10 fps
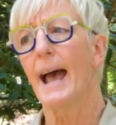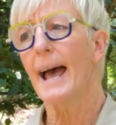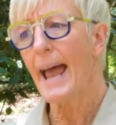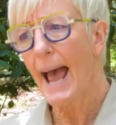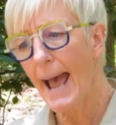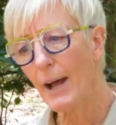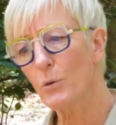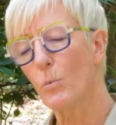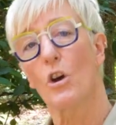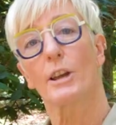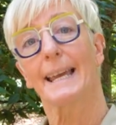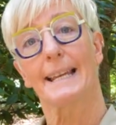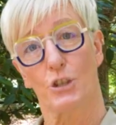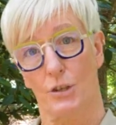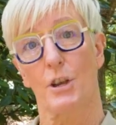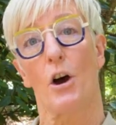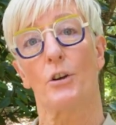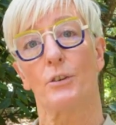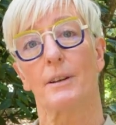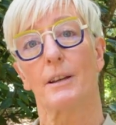and how to work each
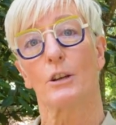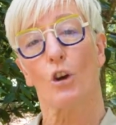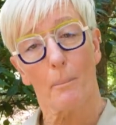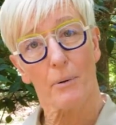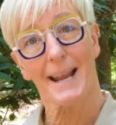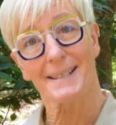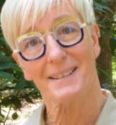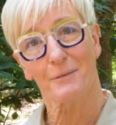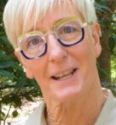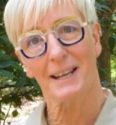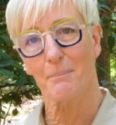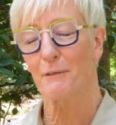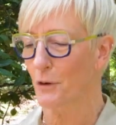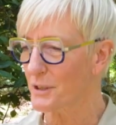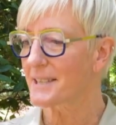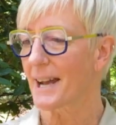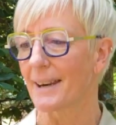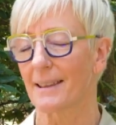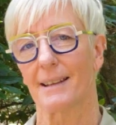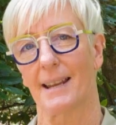zone comprehensively before
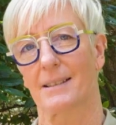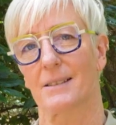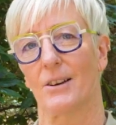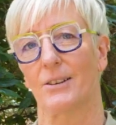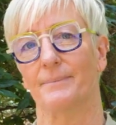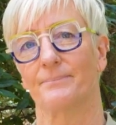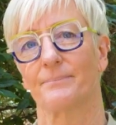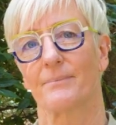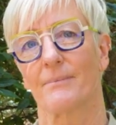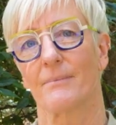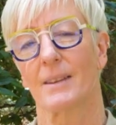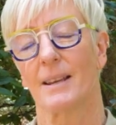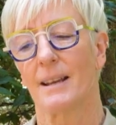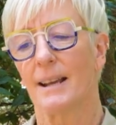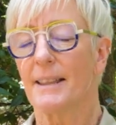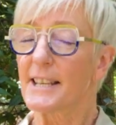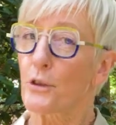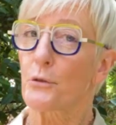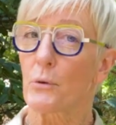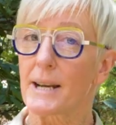starting the next zone. There's
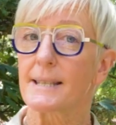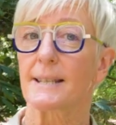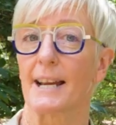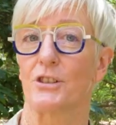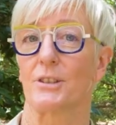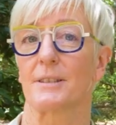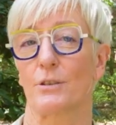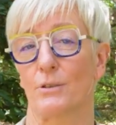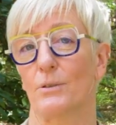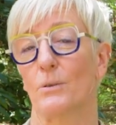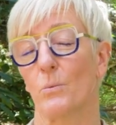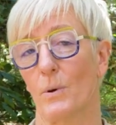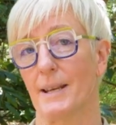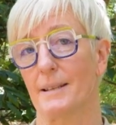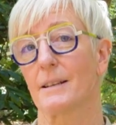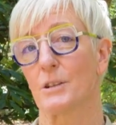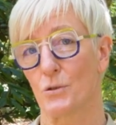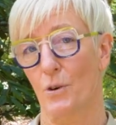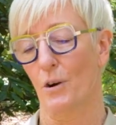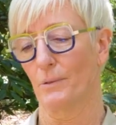3 stages to weed
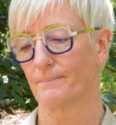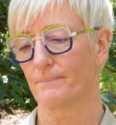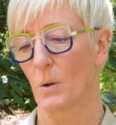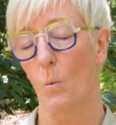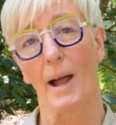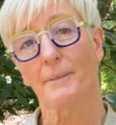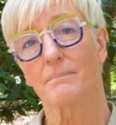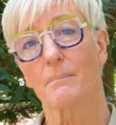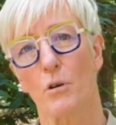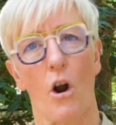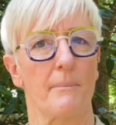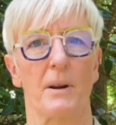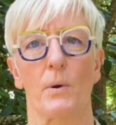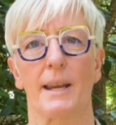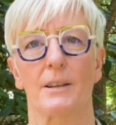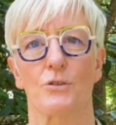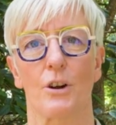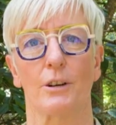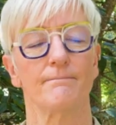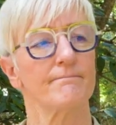control. 1, primary weed
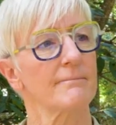control.